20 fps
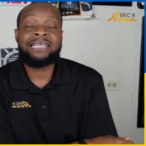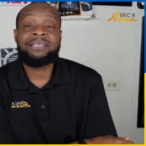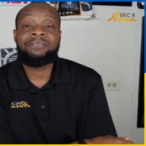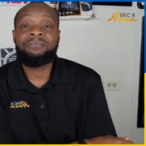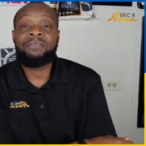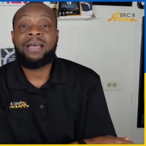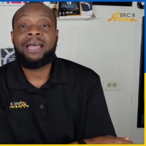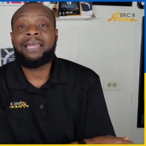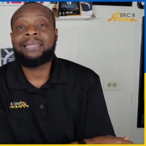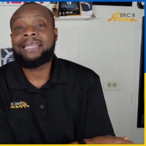
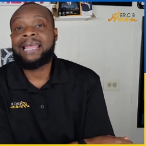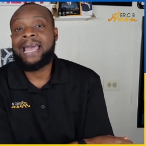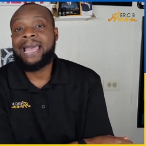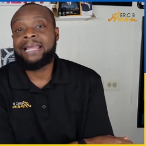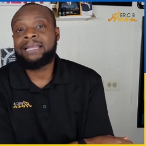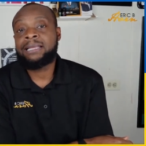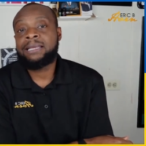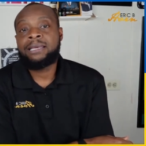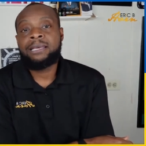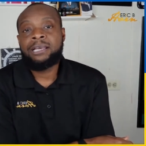Identifying
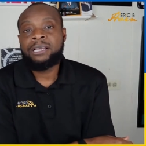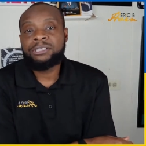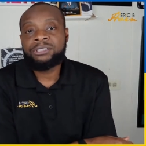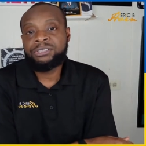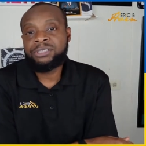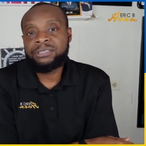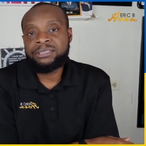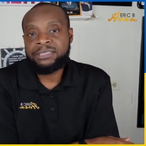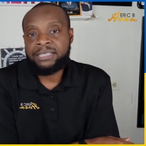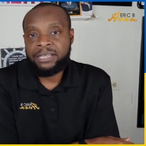that
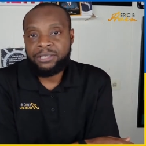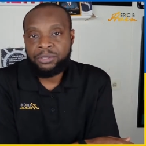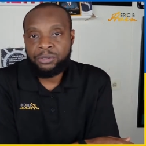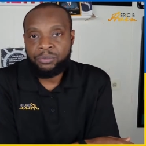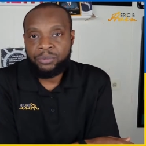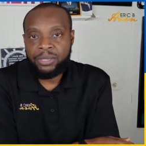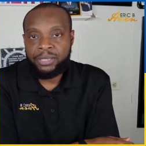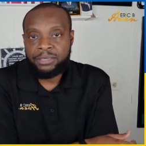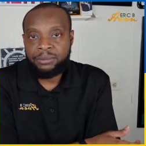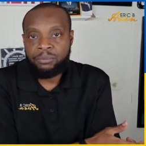shouldn't
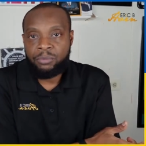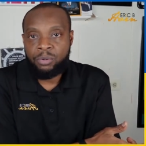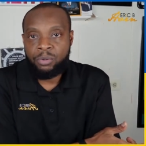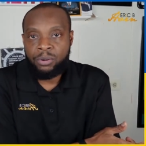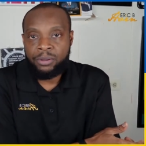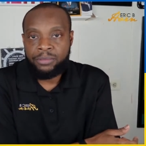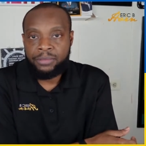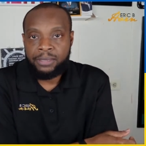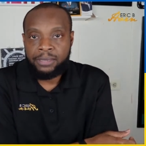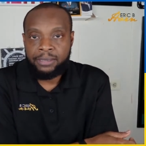take you any
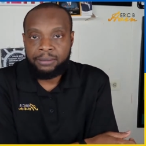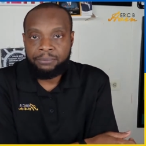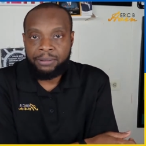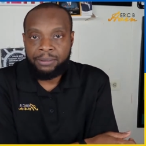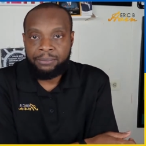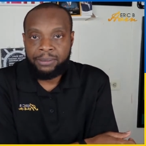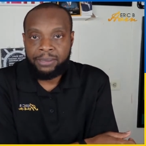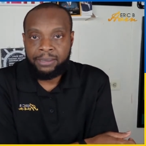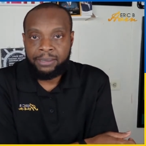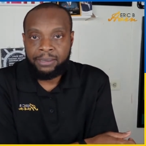more than
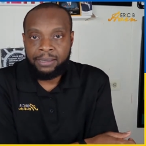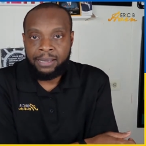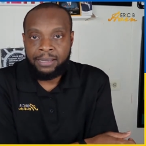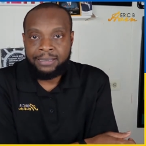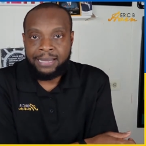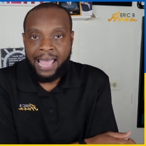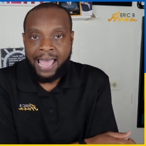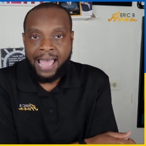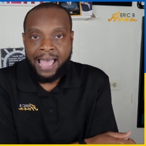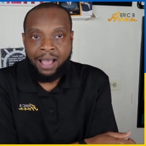maybe
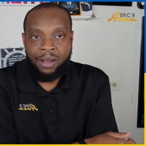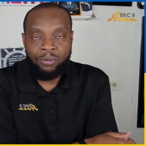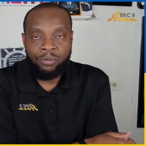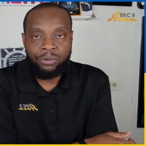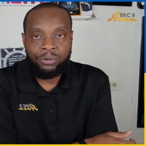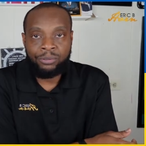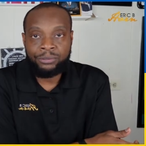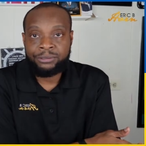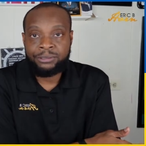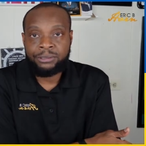an
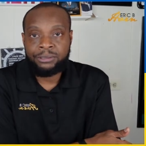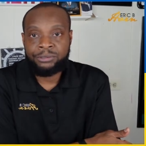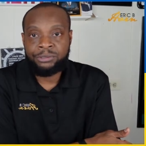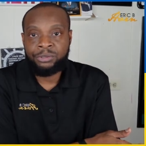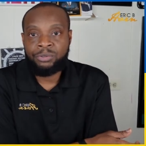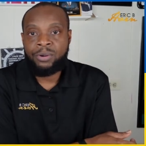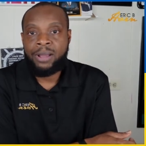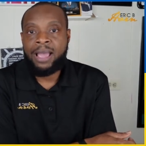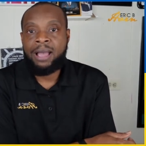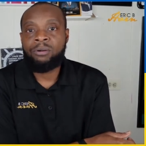hour to
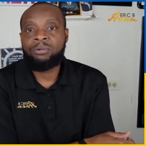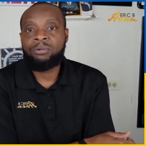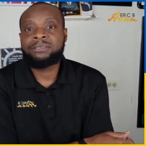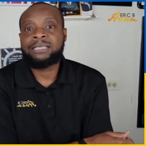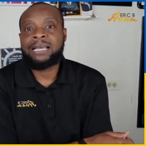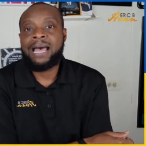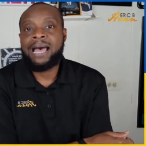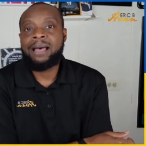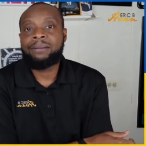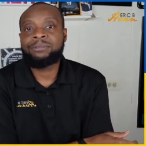2
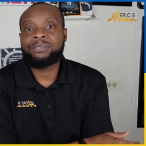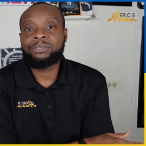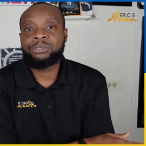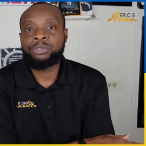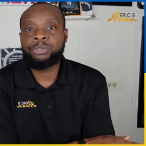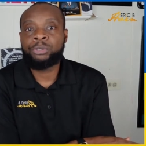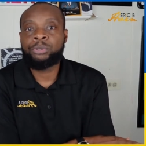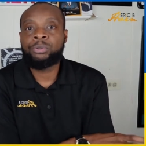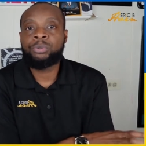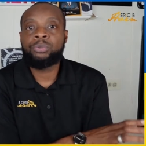hour
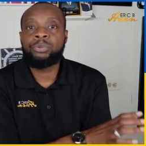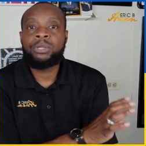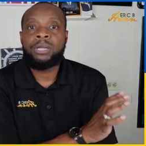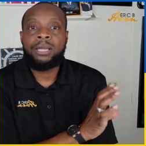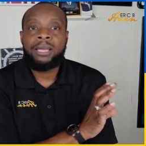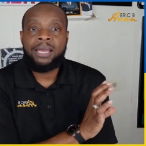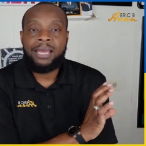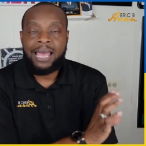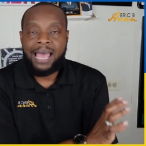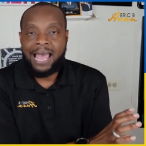tops
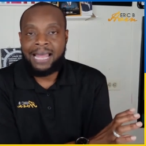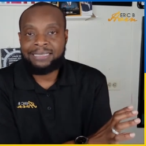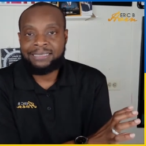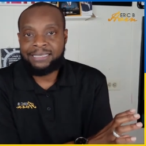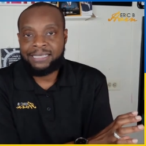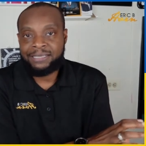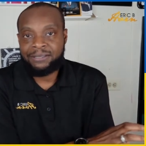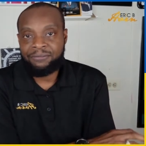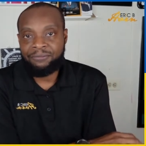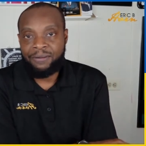to
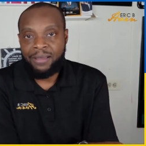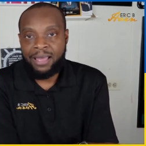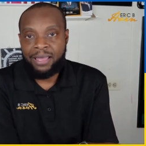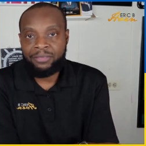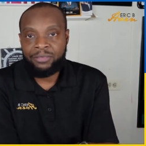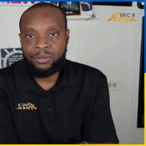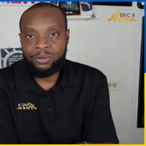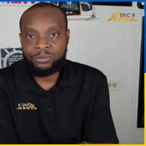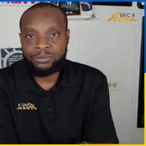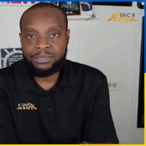
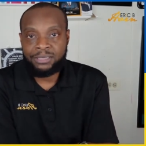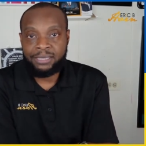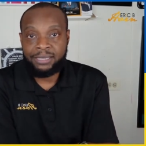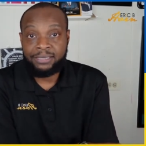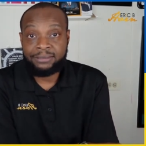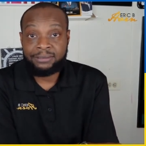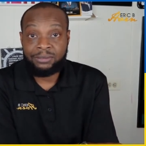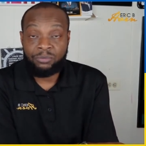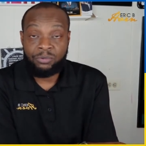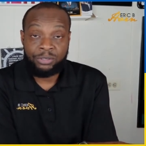identify those
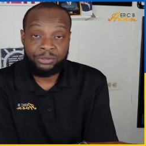things.